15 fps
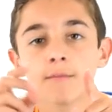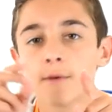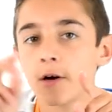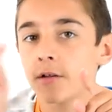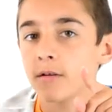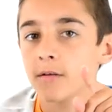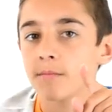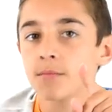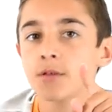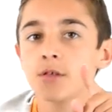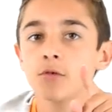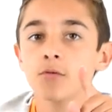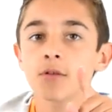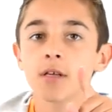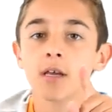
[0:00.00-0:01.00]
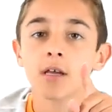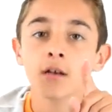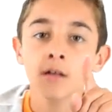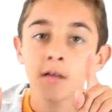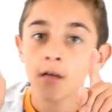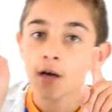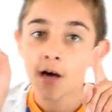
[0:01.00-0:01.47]
Volume 2
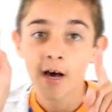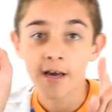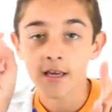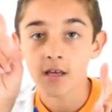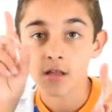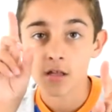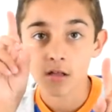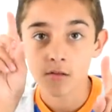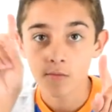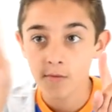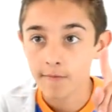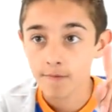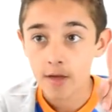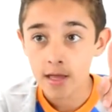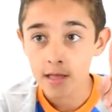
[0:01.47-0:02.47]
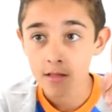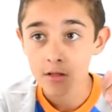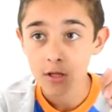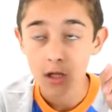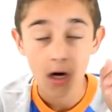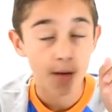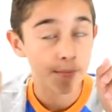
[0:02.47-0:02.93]
set Ayesha's
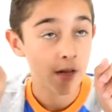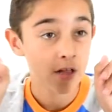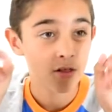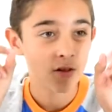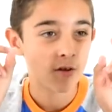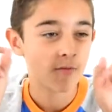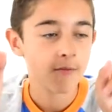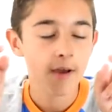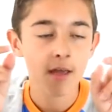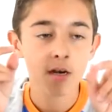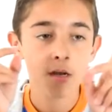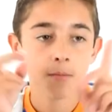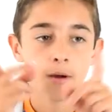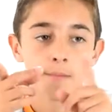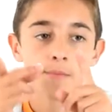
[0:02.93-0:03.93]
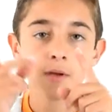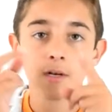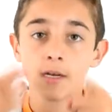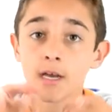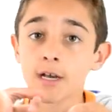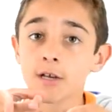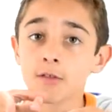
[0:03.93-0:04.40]
Revenge. I'm not sure when. It might be
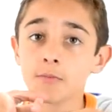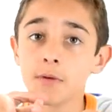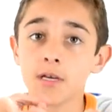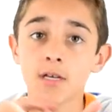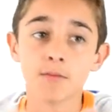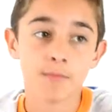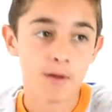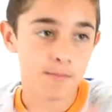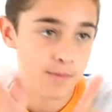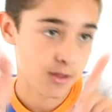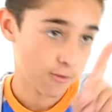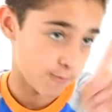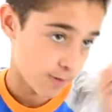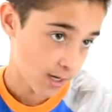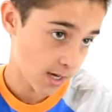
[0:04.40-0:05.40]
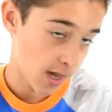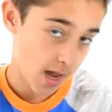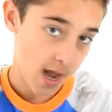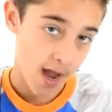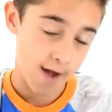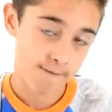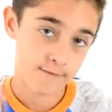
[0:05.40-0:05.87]
next week. It might be the
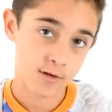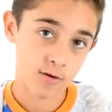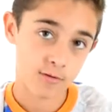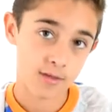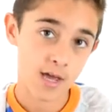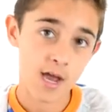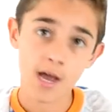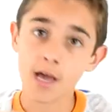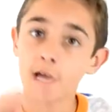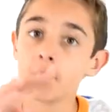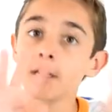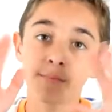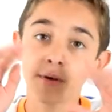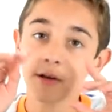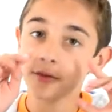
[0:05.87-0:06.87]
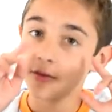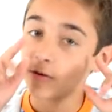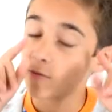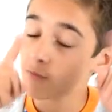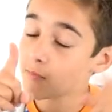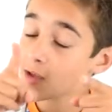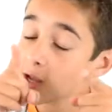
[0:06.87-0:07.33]
week after that. But there
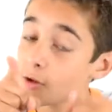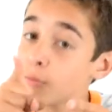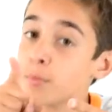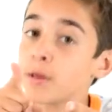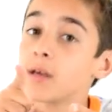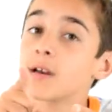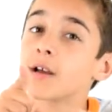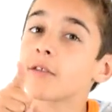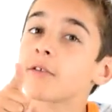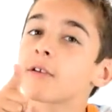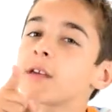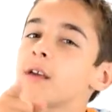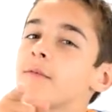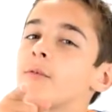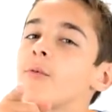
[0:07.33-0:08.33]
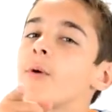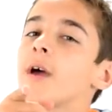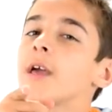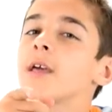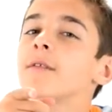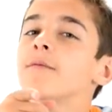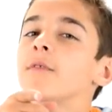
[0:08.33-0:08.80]
will be another
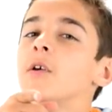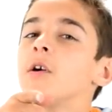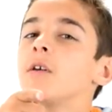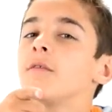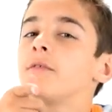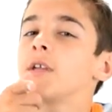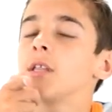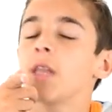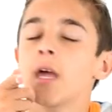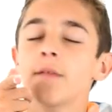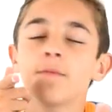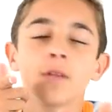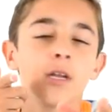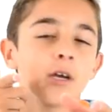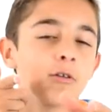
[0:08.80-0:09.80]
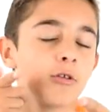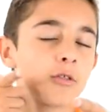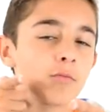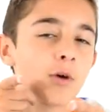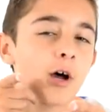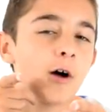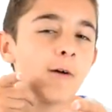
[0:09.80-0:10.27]
giveaway involved in that video as
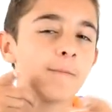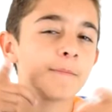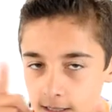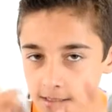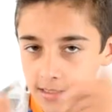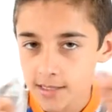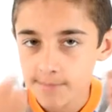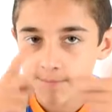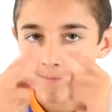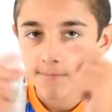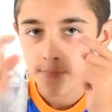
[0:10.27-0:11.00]
well. Keep